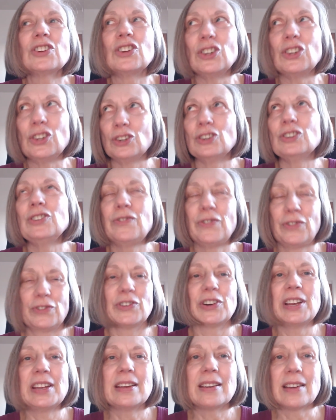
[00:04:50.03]
good
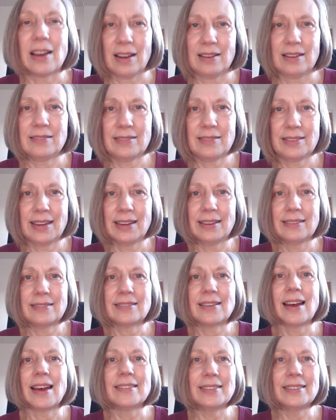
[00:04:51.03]
free content
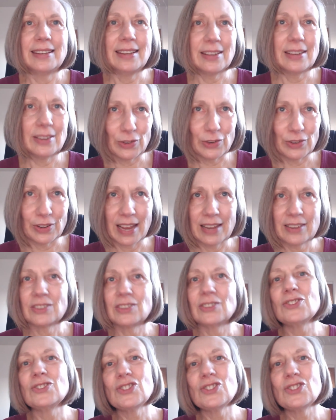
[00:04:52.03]
on the internet to